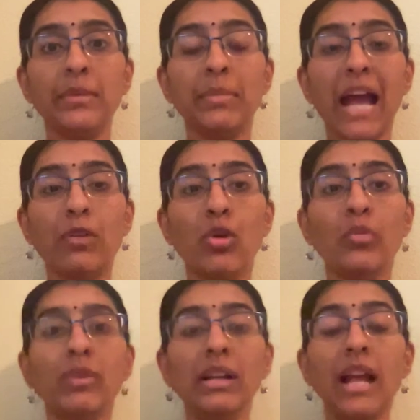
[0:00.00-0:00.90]
the black hole
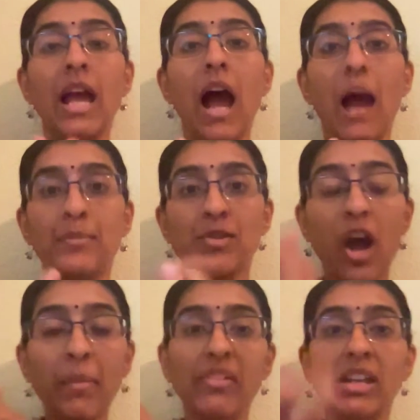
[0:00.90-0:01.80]
will
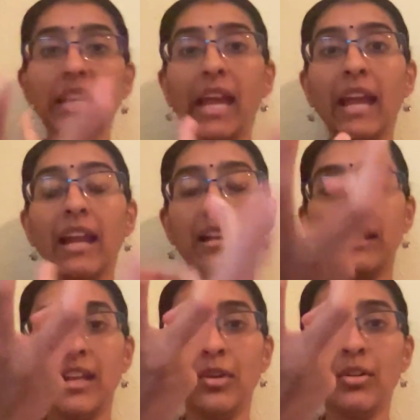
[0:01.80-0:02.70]
absorb or inhale and